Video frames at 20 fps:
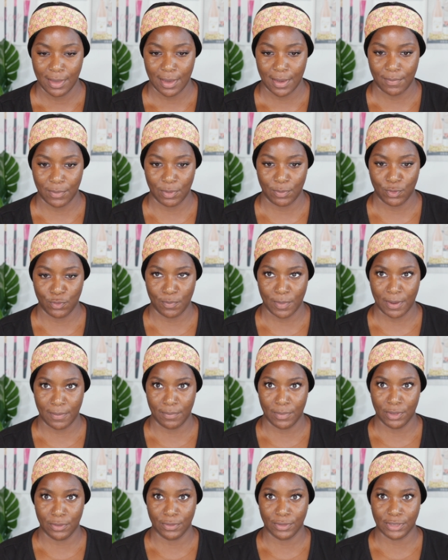I'm gonna move my
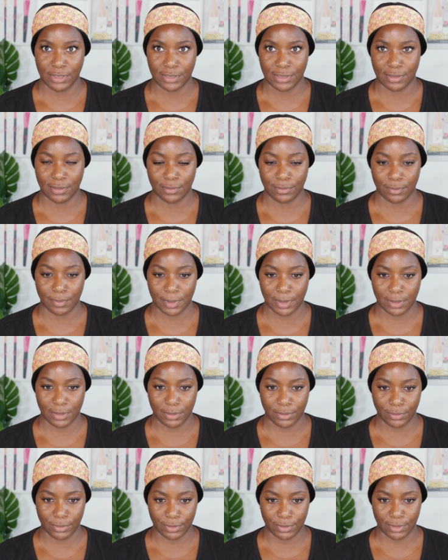mirror just a little bit
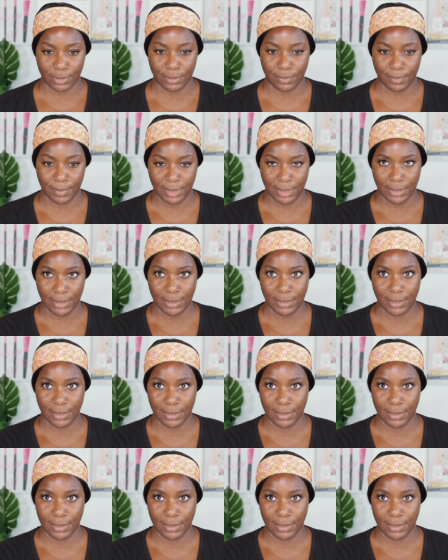closer to me